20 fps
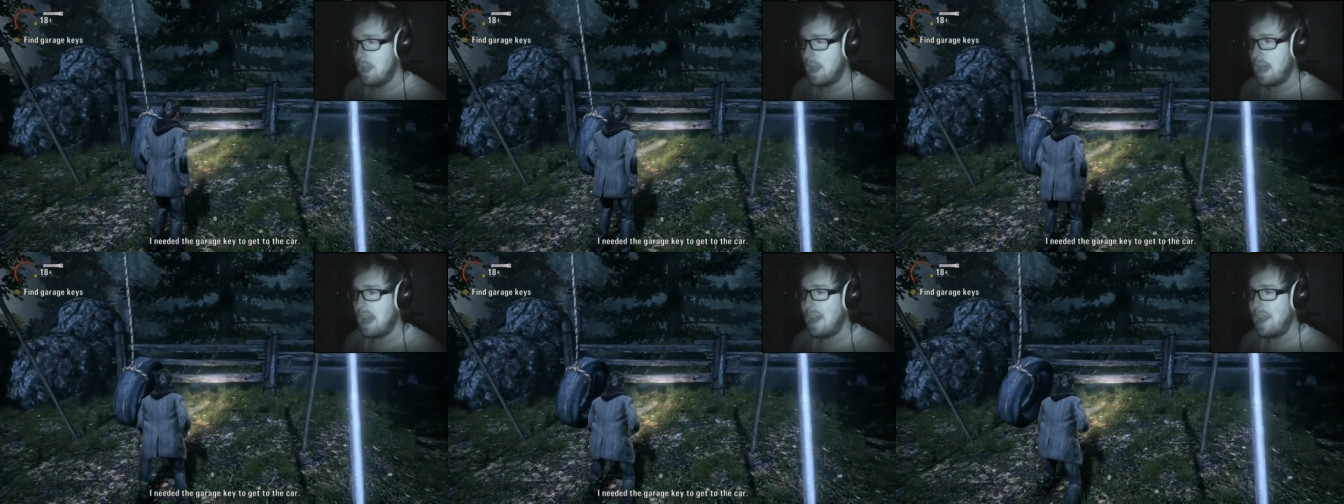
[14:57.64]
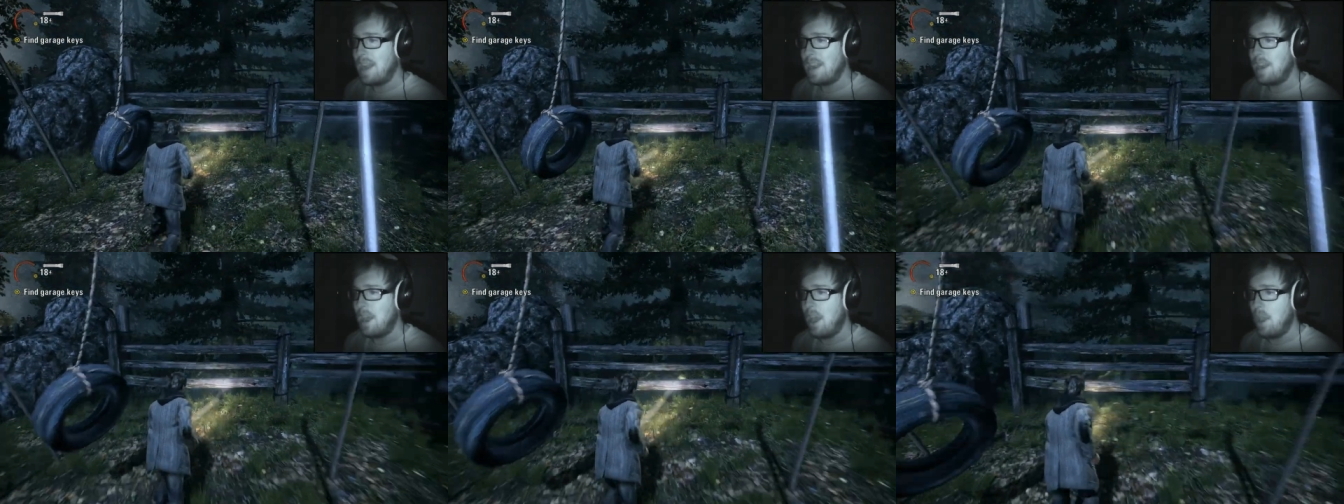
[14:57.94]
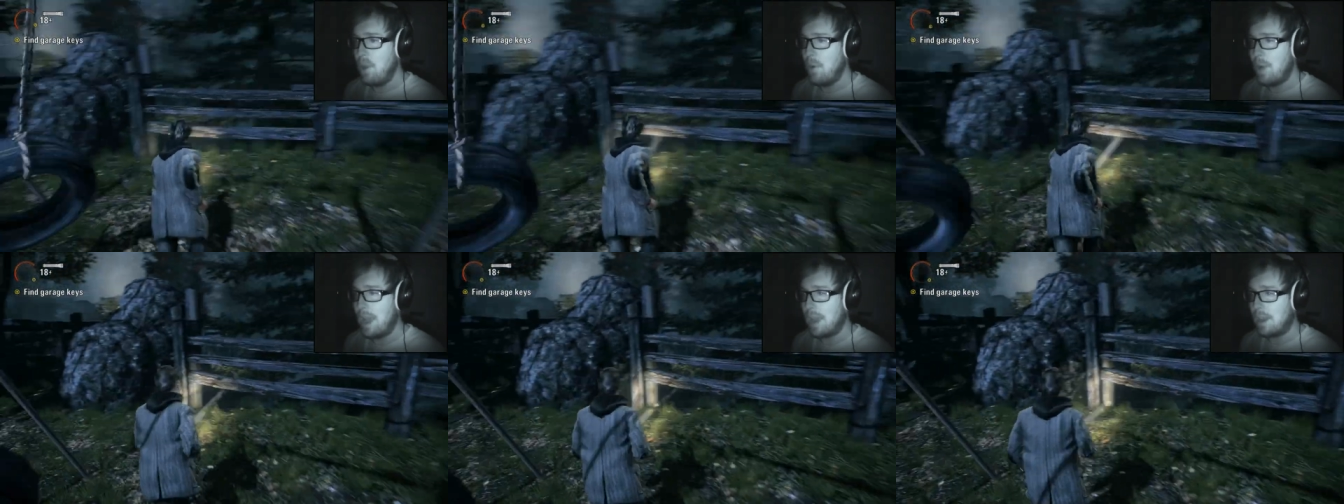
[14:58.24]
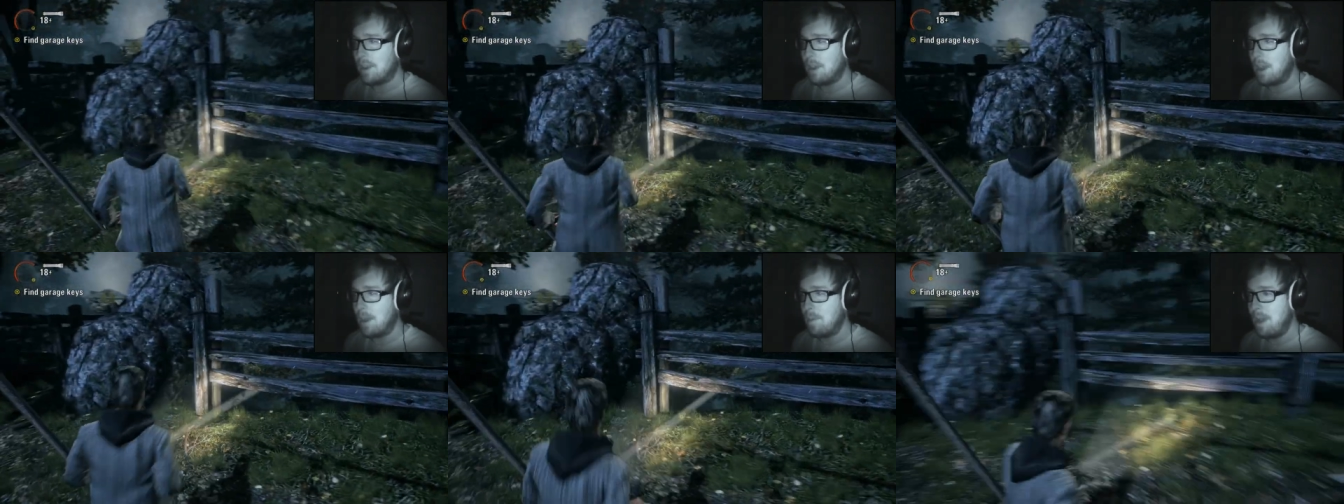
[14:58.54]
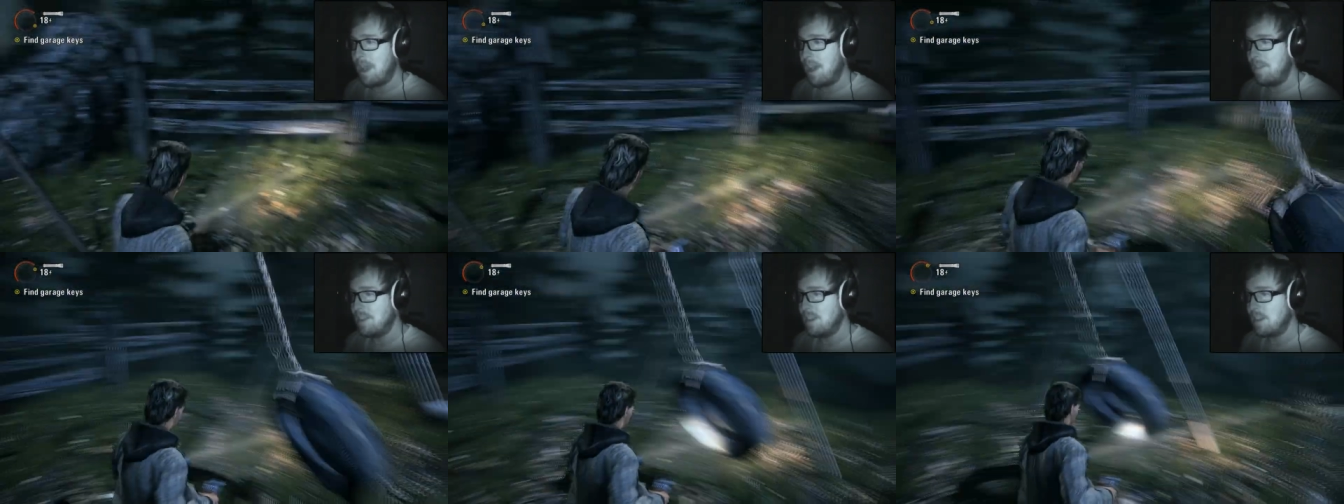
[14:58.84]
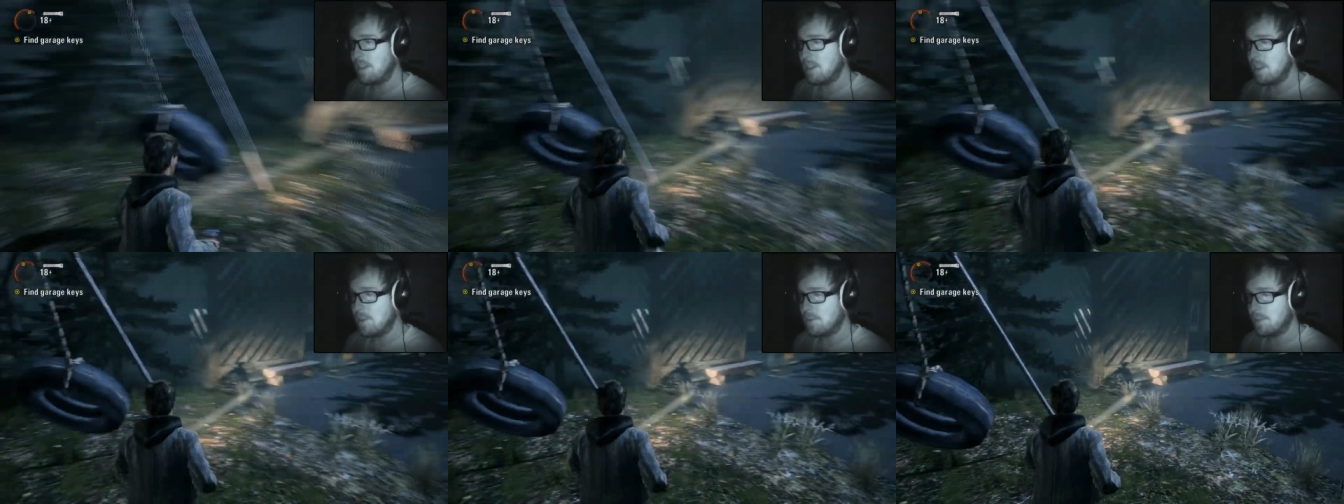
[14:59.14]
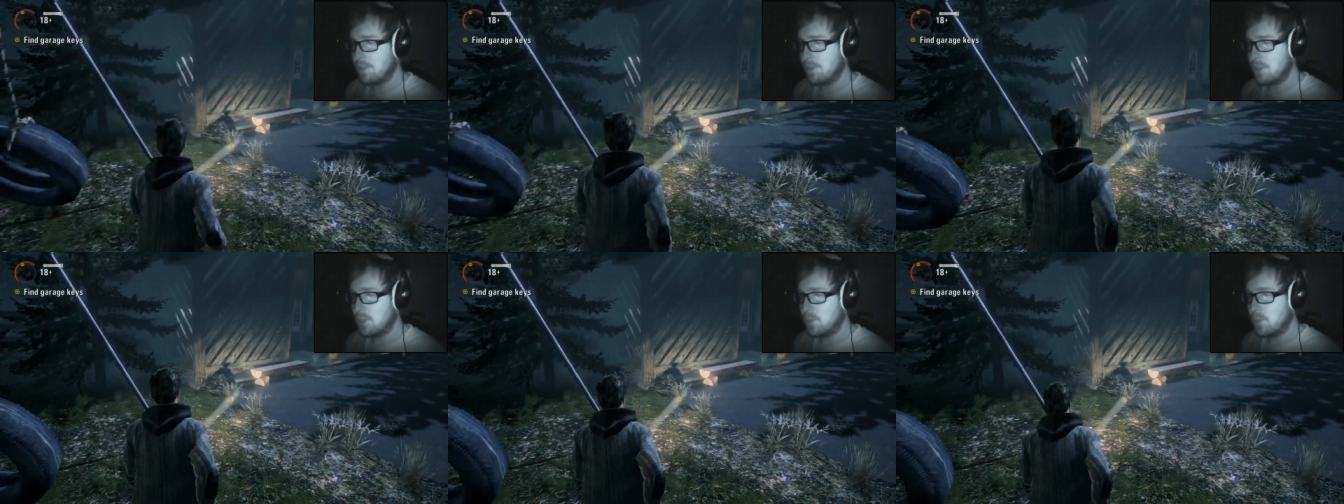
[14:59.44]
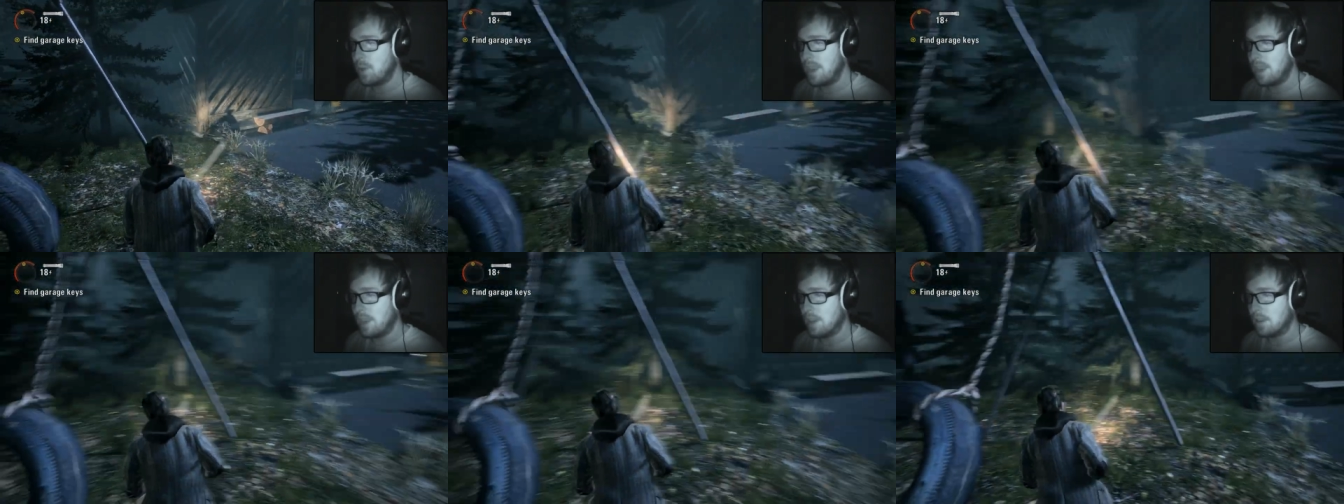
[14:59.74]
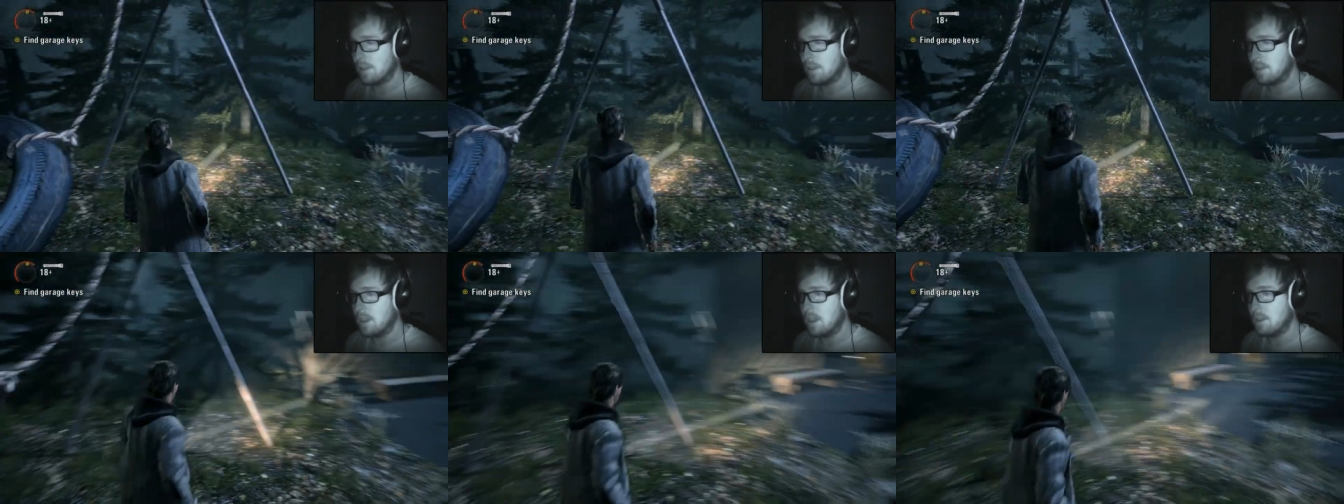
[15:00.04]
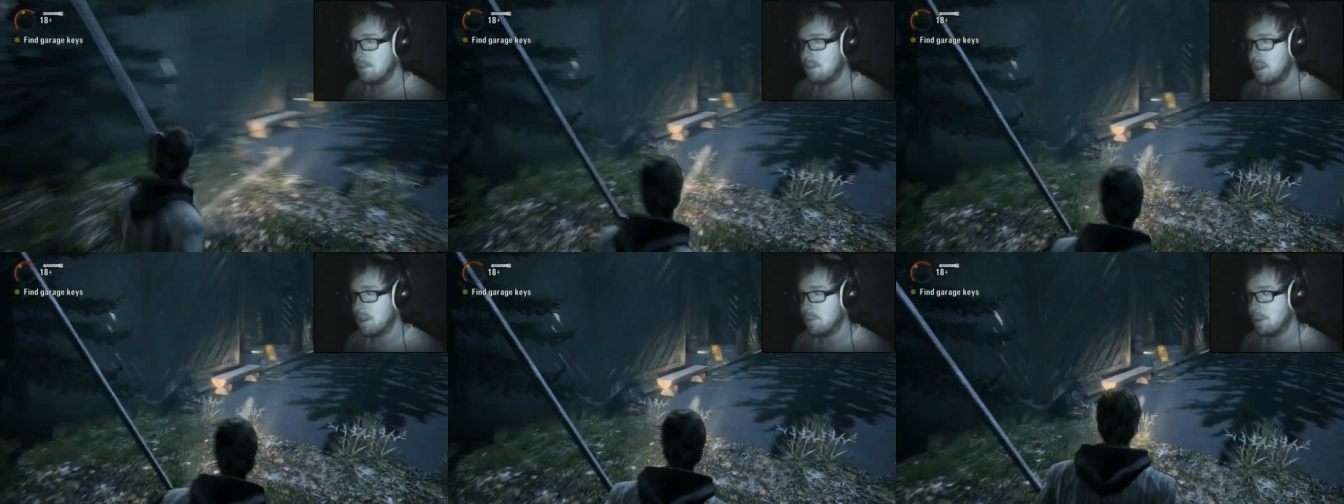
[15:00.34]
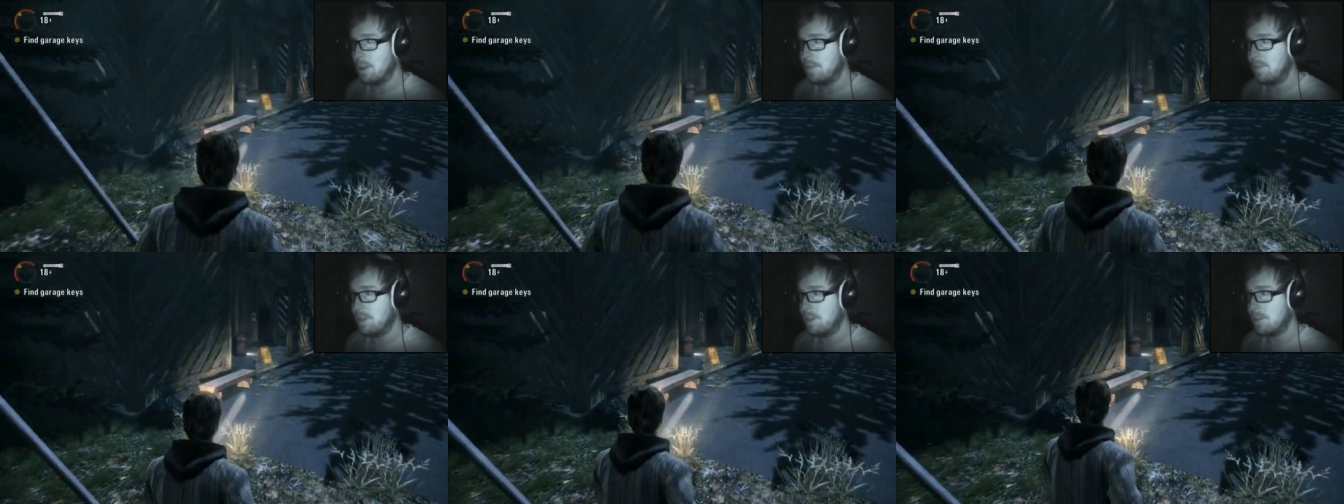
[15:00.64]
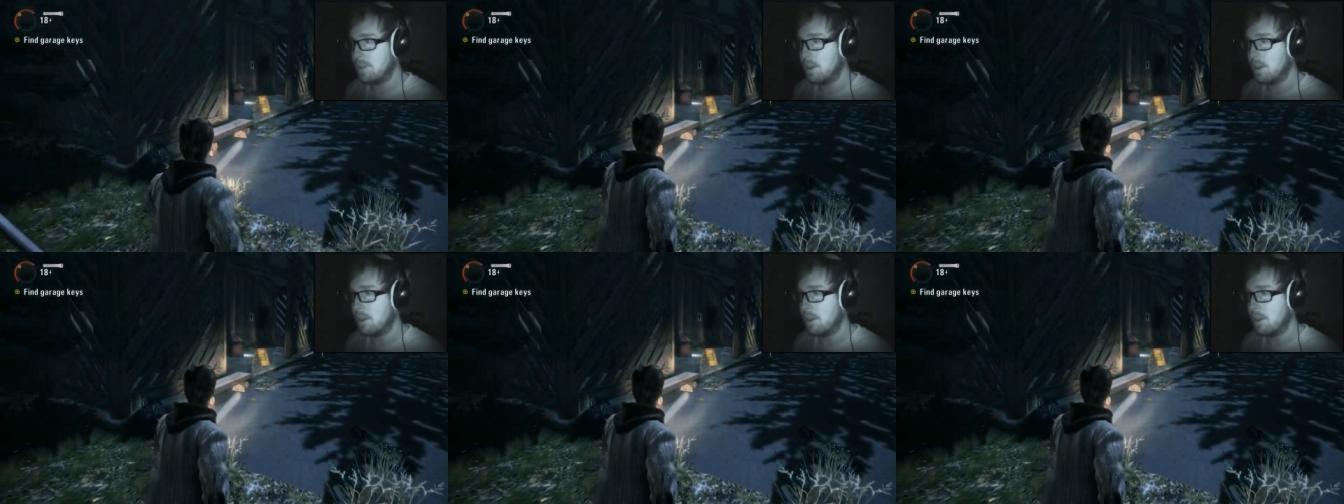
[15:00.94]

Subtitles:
I know, Alan, I'm having a go on the swing. Oh, right, well, if you're not